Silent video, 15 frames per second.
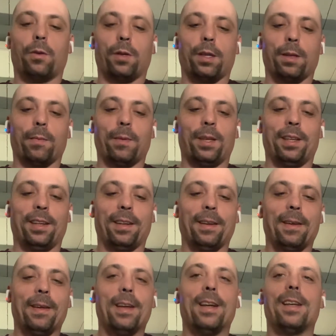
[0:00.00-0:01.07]
them.
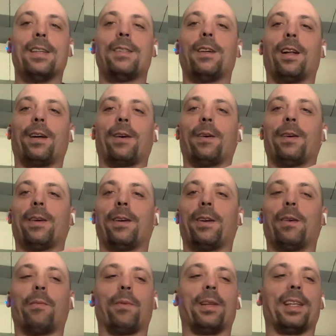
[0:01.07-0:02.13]
So I'll go and
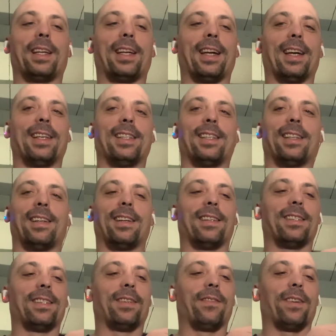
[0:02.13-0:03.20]
open the case here. I'll
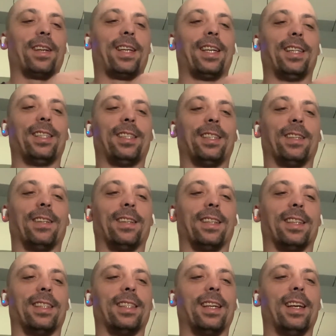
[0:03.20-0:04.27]
see if I can show you
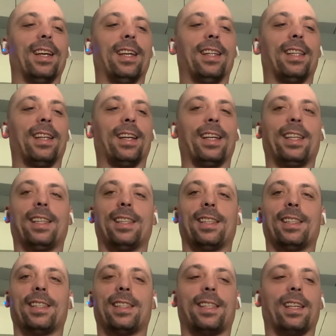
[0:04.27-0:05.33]
this. The lid
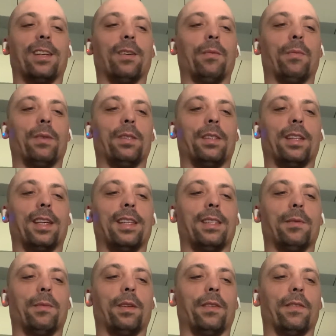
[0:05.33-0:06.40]
doesn't stay open, so that's a
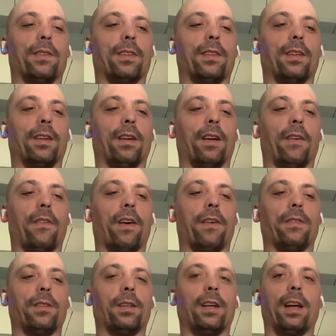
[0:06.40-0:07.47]
bit of a faff.
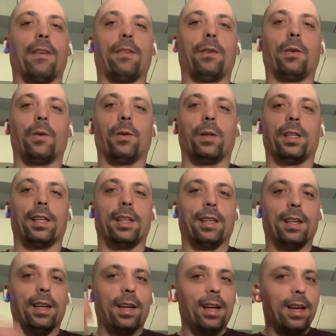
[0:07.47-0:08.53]
So you have to hold it.
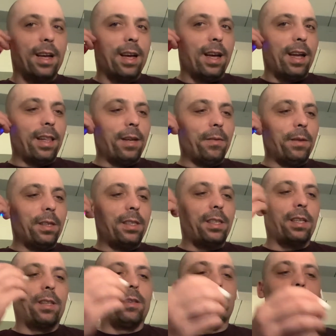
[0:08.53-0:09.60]
And then when you
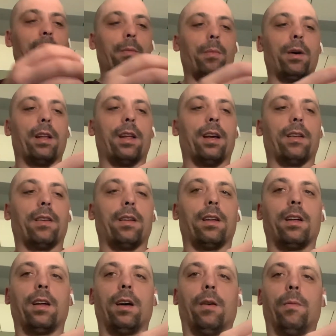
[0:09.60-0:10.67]
take your earbud out,
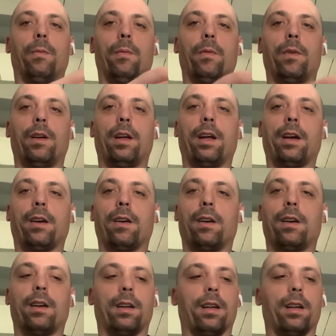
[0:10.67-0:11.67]
oh, hang on.